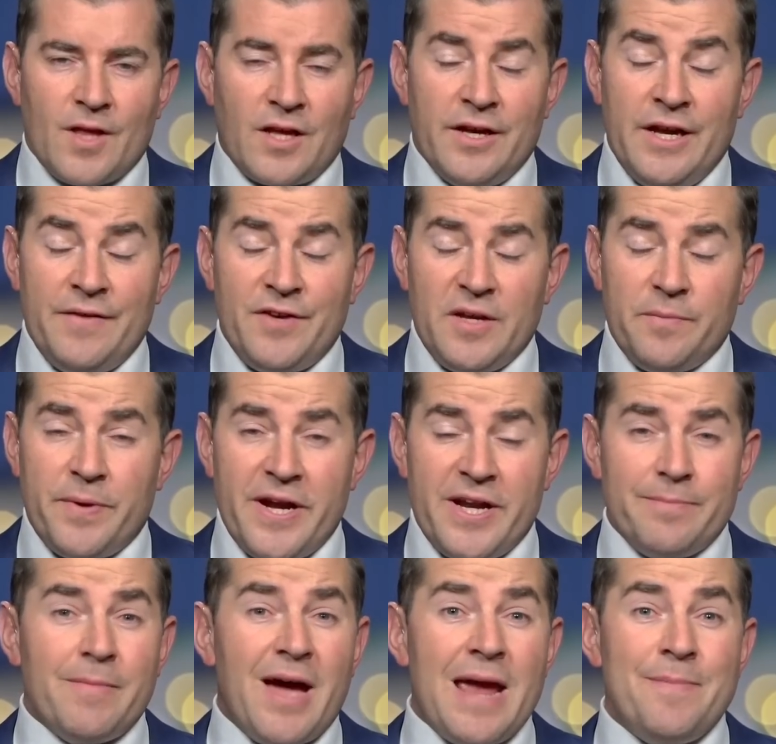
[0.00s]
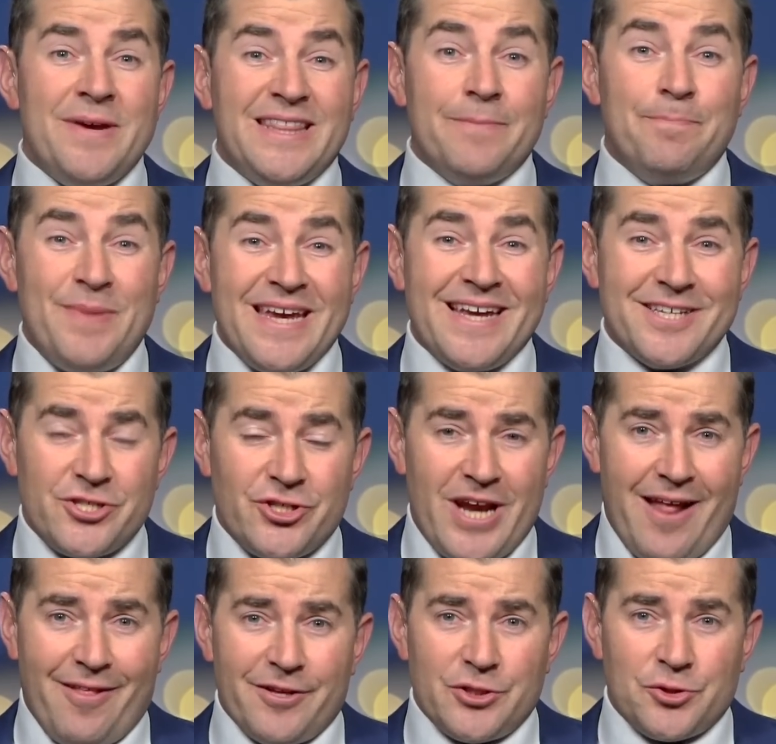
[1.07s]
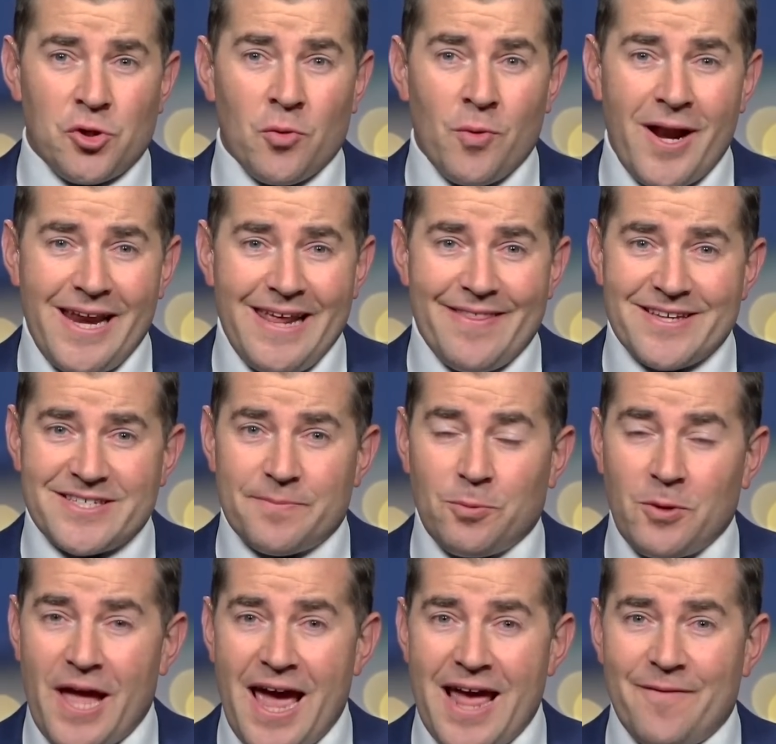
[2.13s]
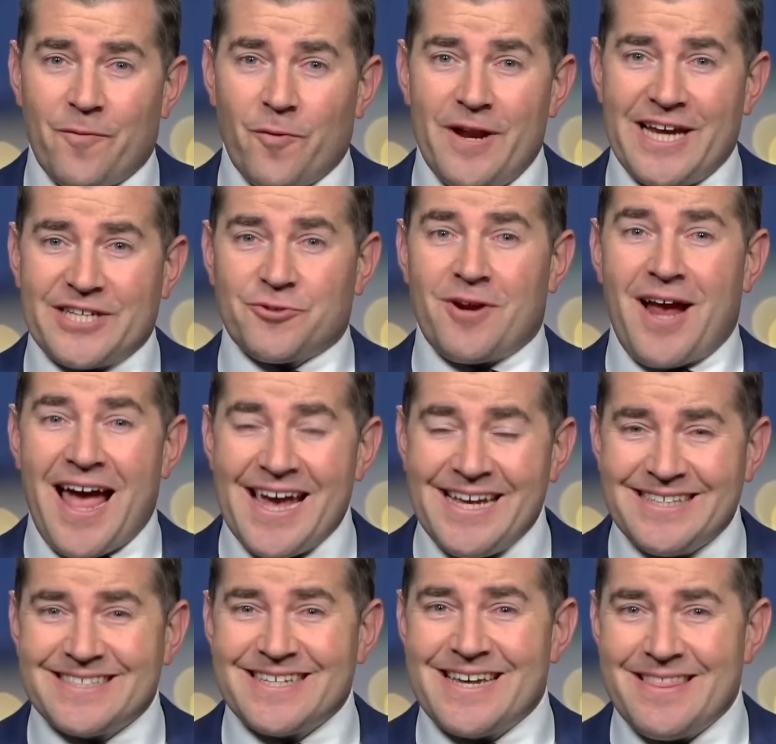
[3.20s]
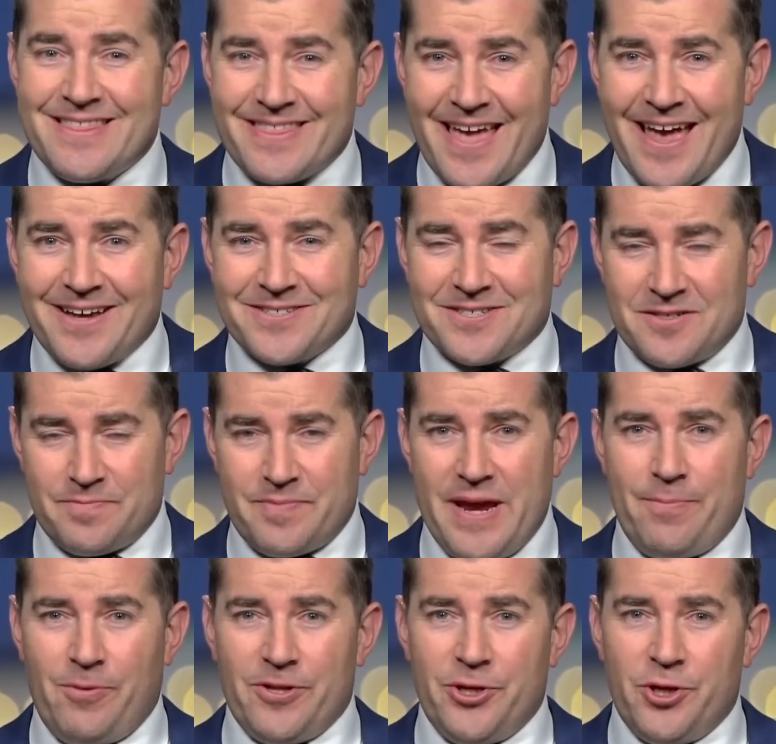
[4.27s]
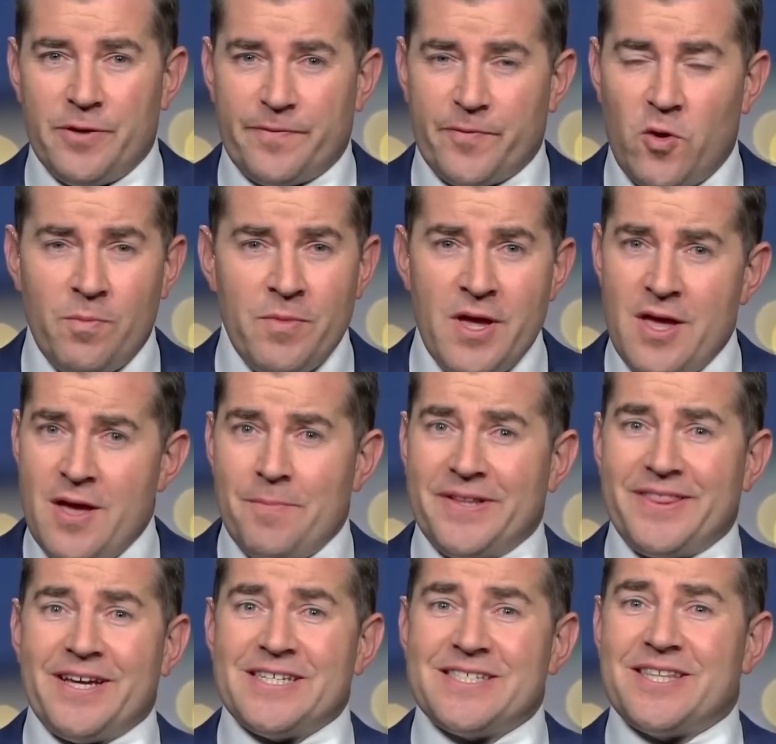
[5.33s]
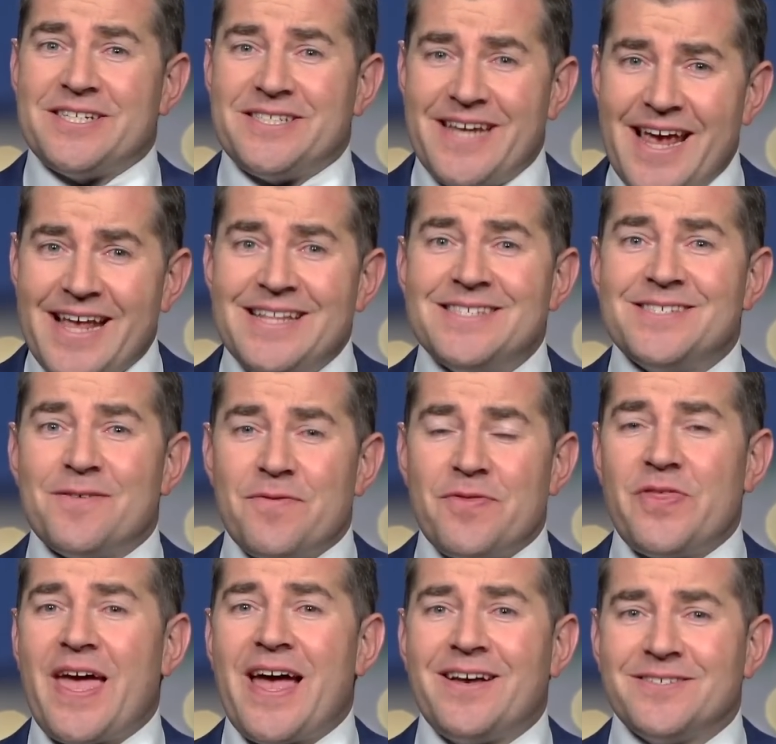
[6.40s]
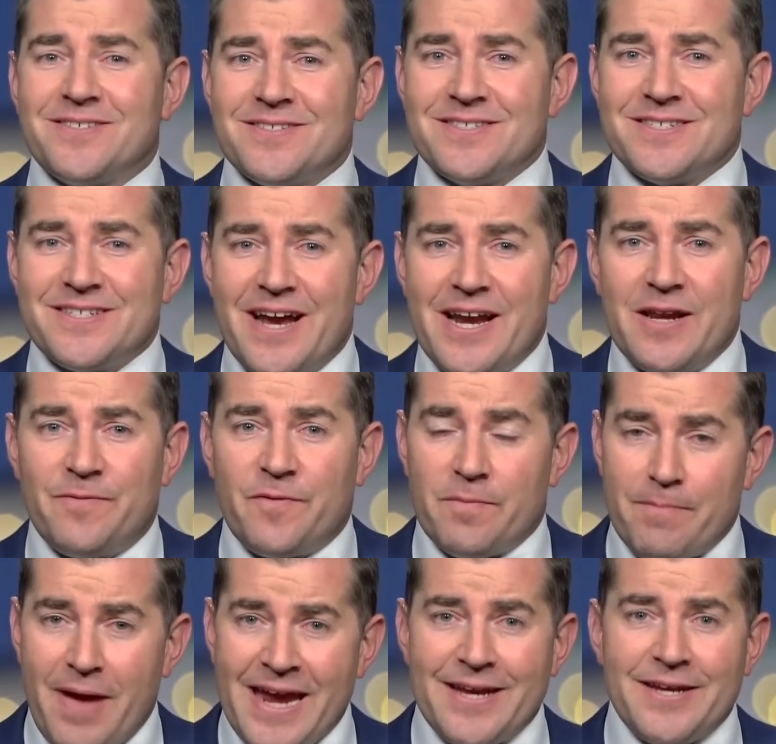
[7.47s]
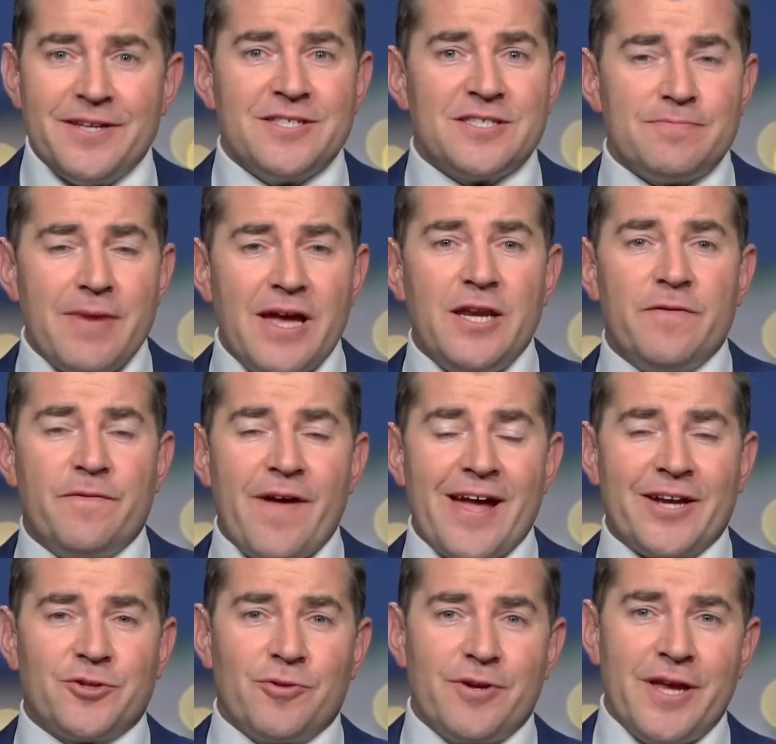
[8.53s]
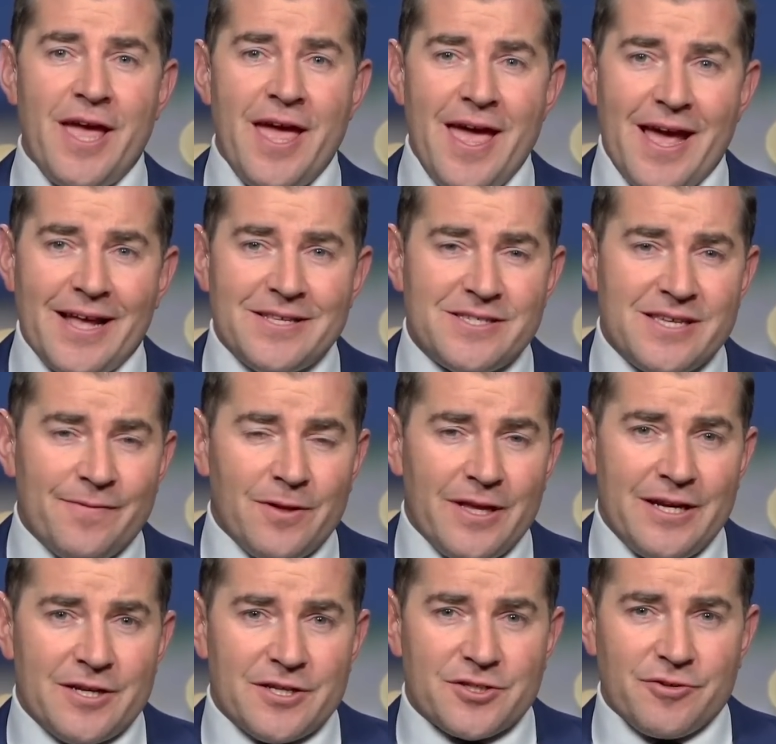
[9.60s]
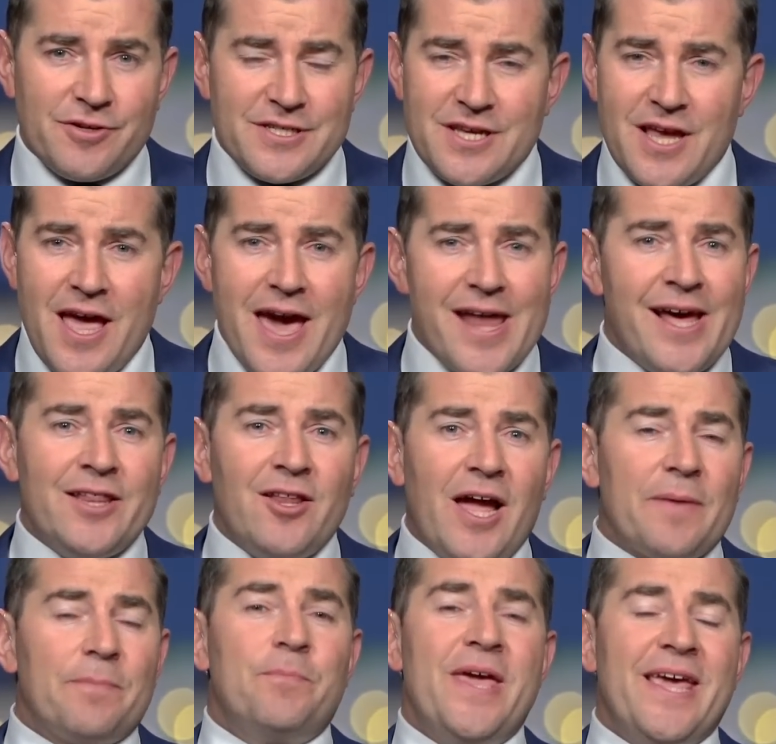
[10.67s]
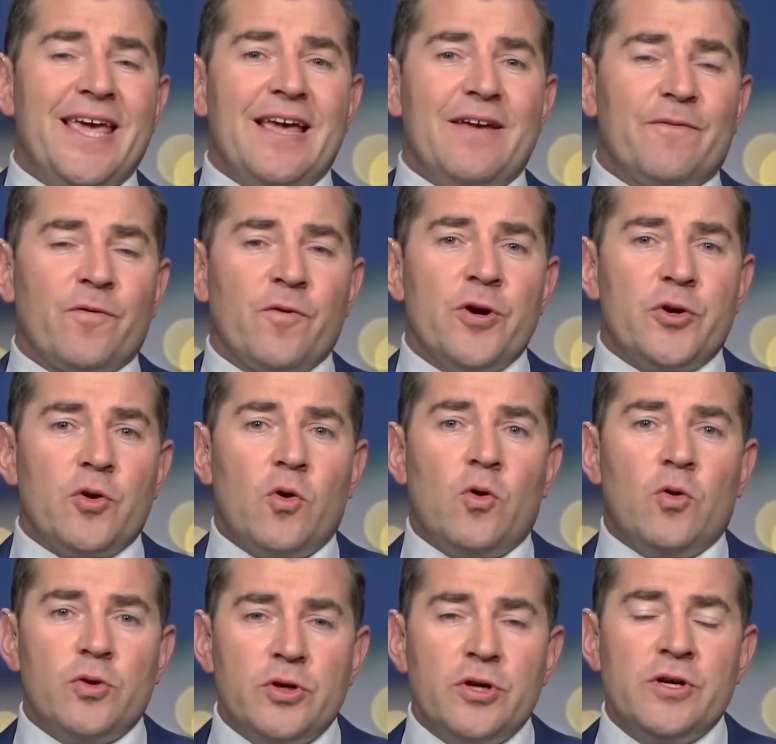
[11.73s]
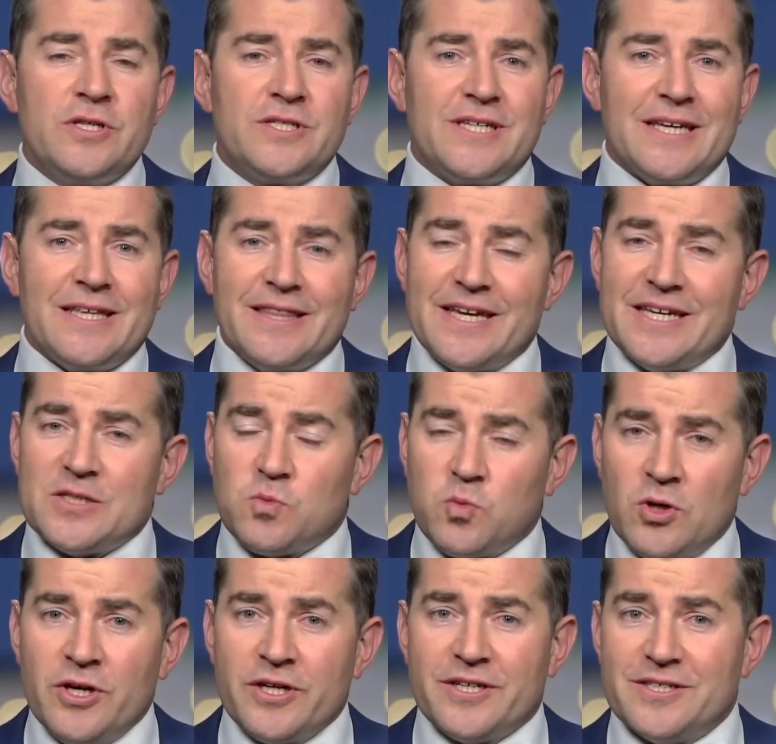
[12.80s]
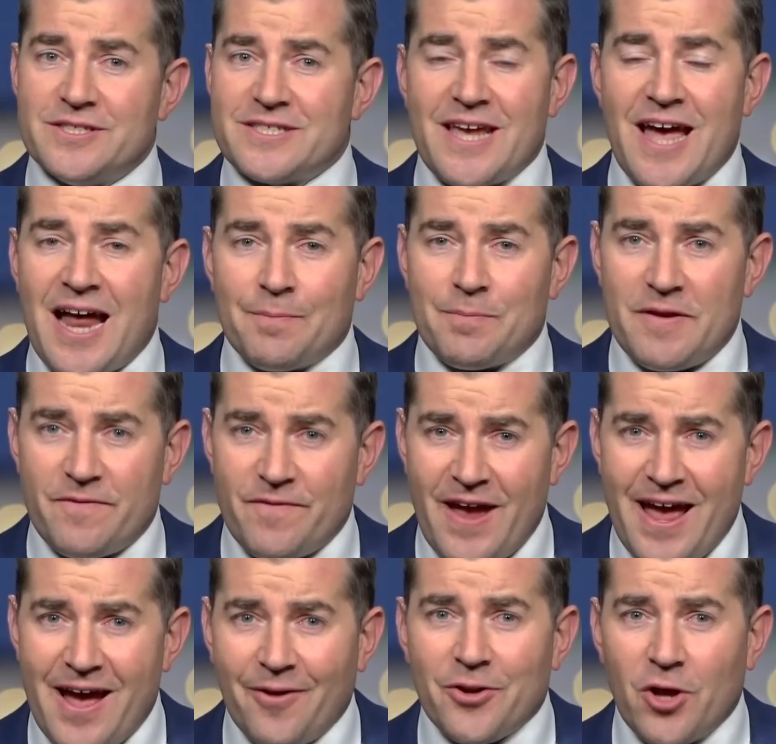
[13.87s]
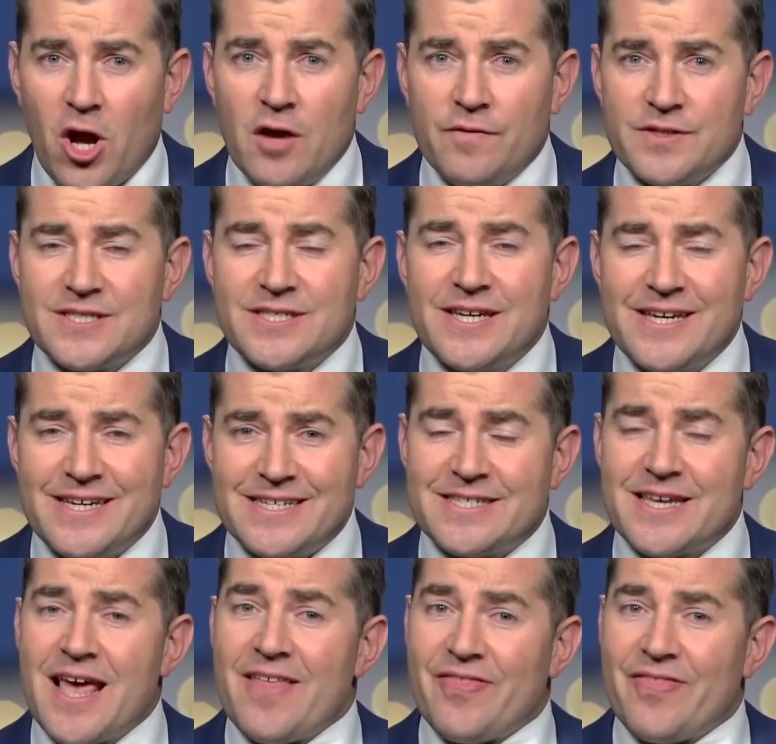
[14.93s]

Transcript: Evening, Pete. It may be the biggest challenge. Already there's a plan for an extra 18,000 people in uniform, but there's the tens of thousands needed for maintenance, manufacturing and civil industries. And unlike picking fruit or nursing, these workers can't be found overseas.